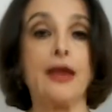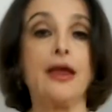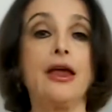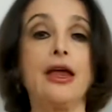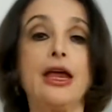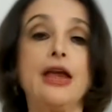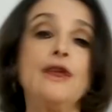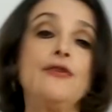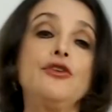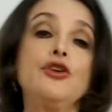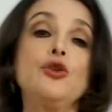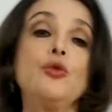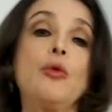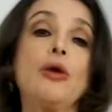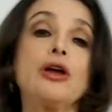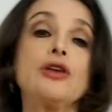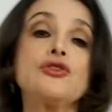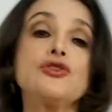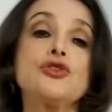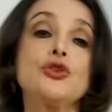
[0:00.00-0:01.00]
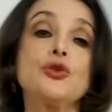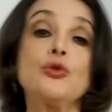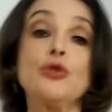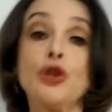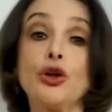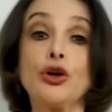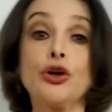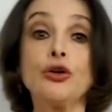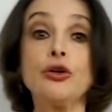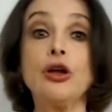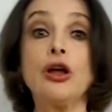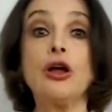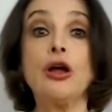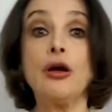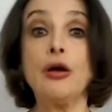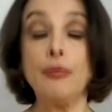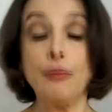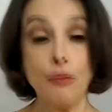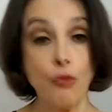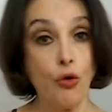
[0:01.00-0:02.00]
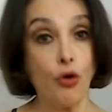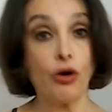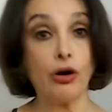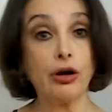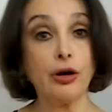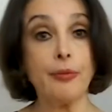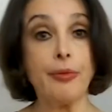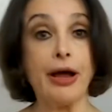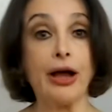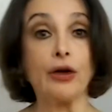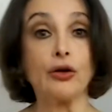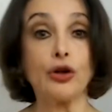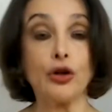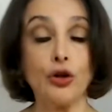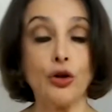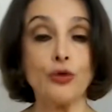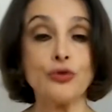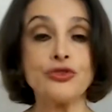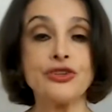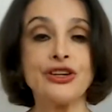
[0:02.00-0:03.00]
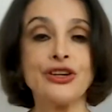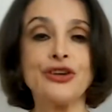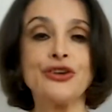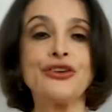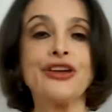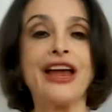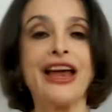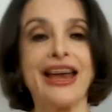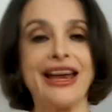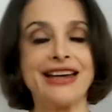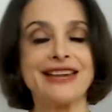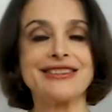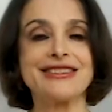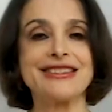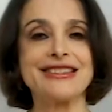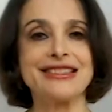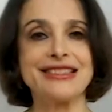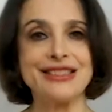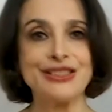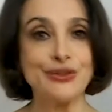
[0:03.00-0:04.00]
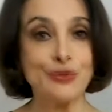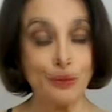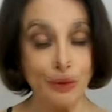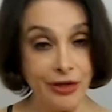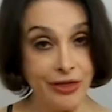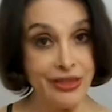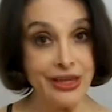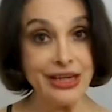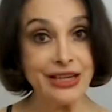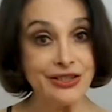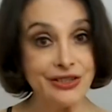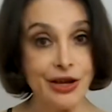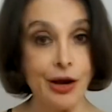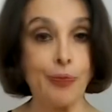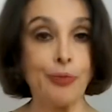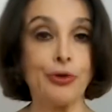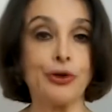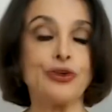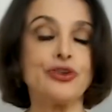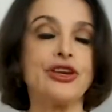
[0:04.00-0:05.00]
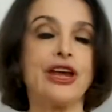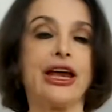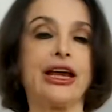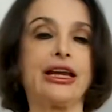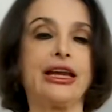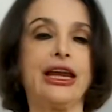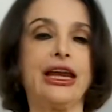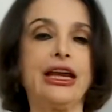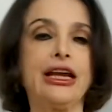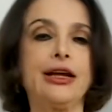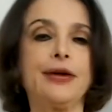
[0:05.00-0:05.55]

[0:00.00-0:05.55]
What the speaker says: If you want to learn more about closing your diastasis with the Tupler technique,